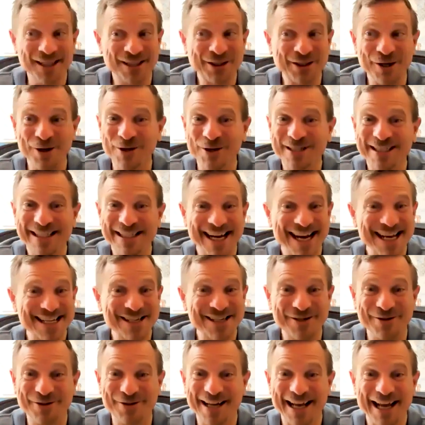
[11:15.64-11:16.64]
on the church
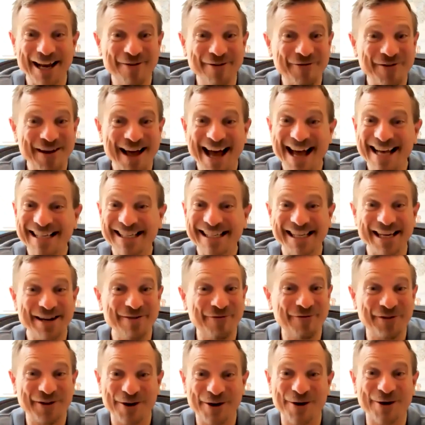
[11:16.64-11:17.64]
yesterday, fast
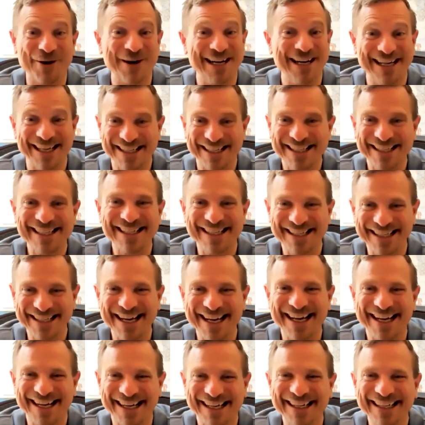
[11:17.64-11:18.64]
and furious.
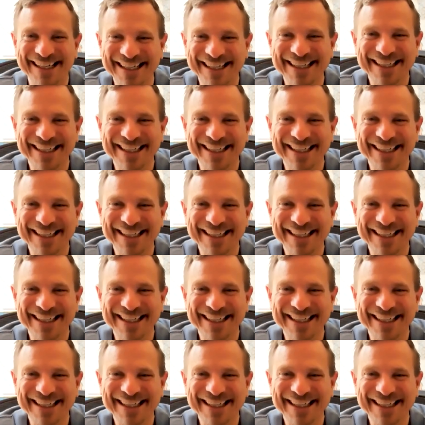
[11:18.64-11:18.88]
Yeah,